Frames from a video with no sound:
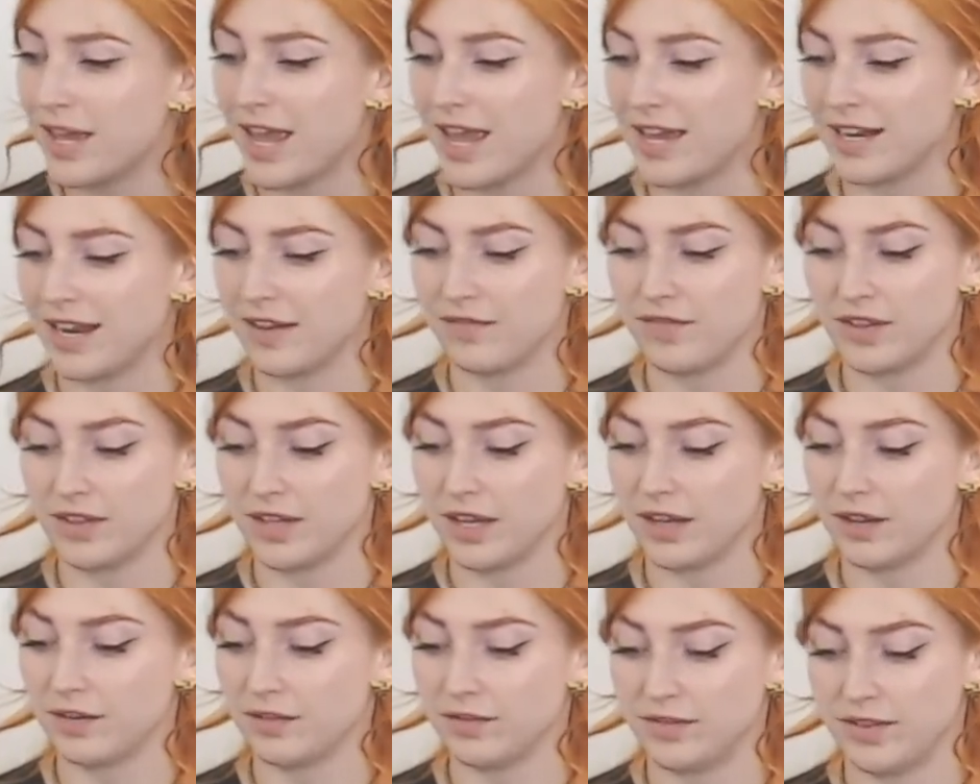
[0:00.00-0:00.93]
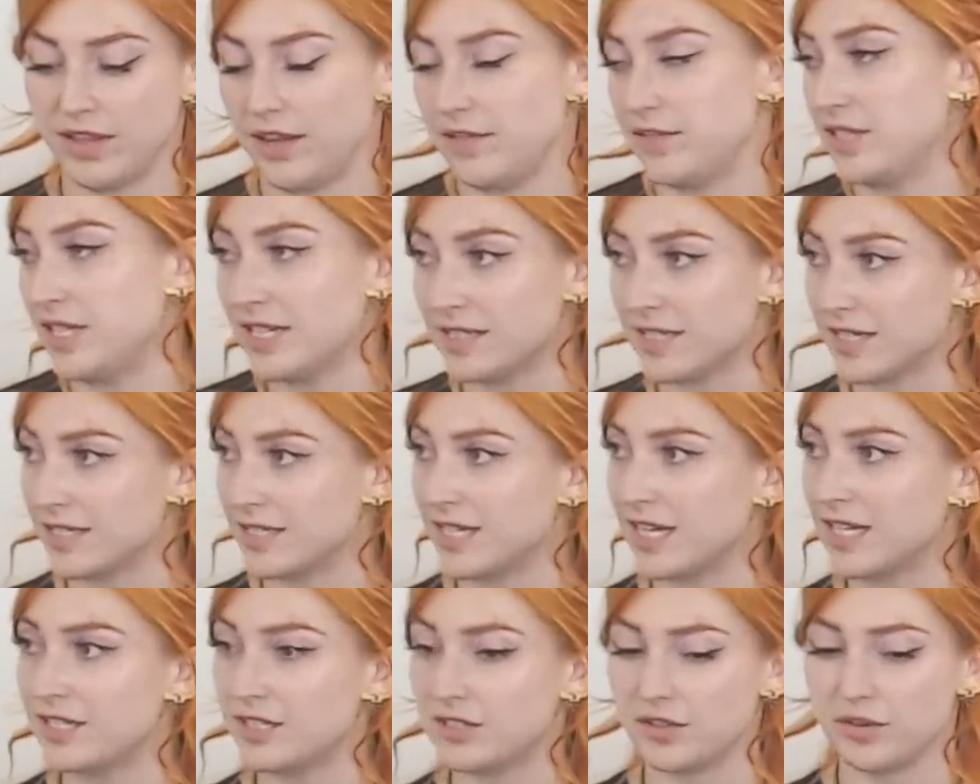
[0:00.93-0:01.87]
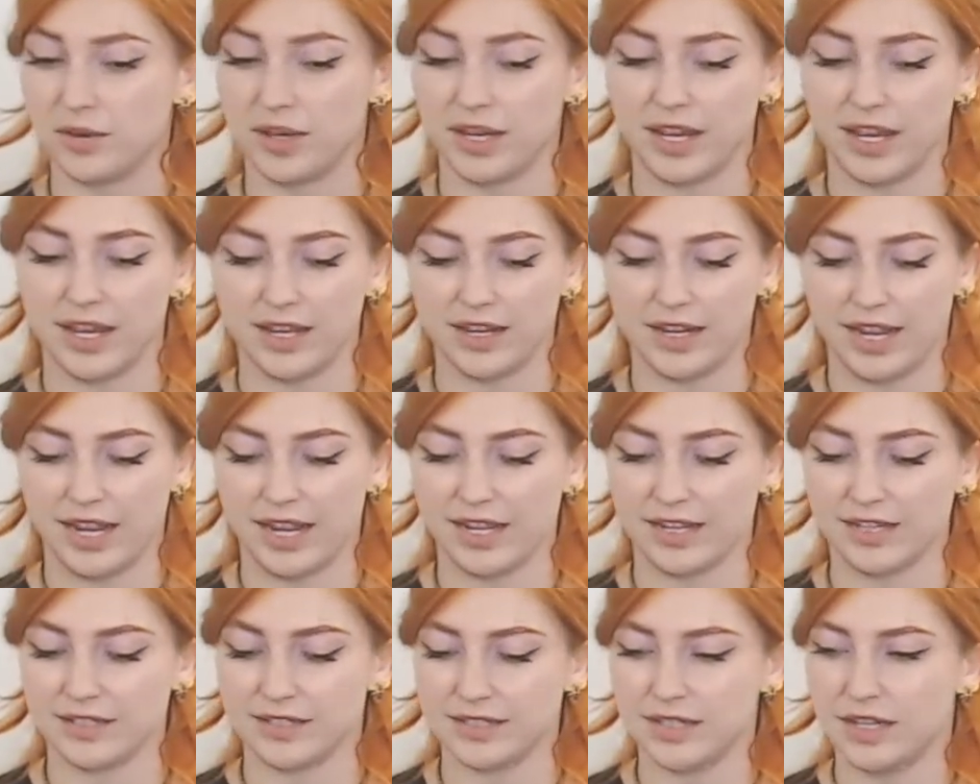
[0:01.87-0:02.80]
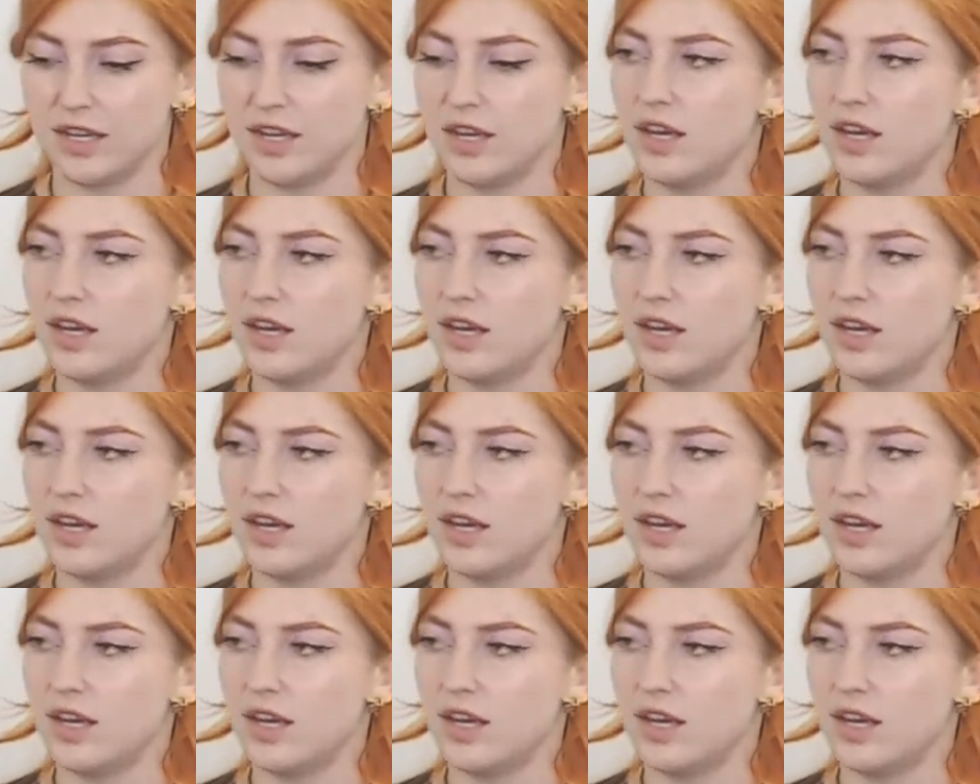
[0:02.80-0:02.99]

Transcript: and I feel like they've seen success doing it, is